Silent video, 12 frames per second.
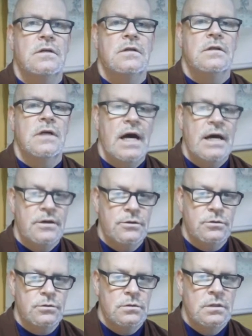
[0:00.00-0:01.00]
haiku.
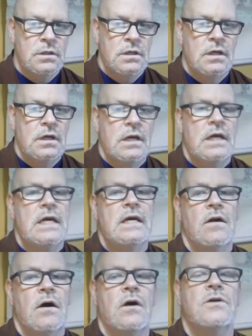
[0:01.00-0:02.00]
It
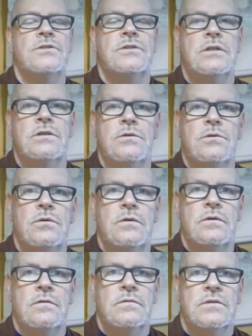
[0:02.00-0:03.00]
also
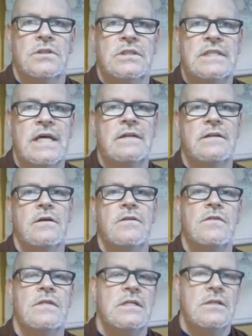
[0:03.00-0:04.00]
set
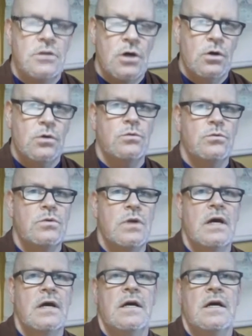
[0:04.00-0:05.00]
the tone
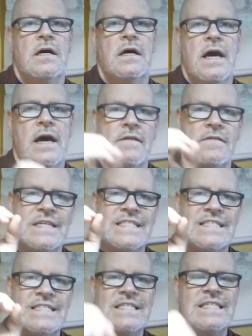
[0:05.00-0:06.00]
and the
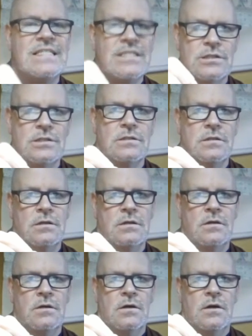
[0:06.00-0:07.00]
season
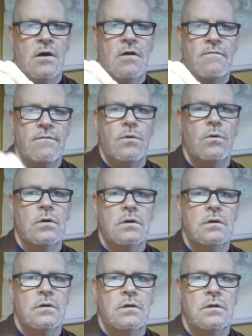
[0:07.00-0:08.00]
for
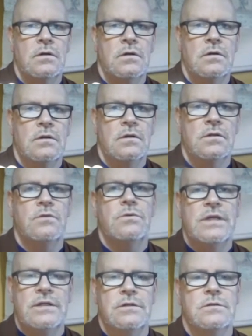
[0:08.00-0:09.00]
the
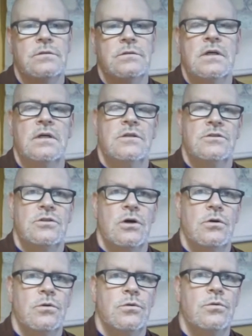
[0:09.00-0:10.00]
ringu.
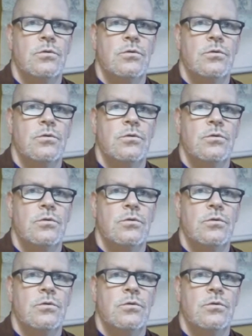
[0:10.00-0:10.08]
So,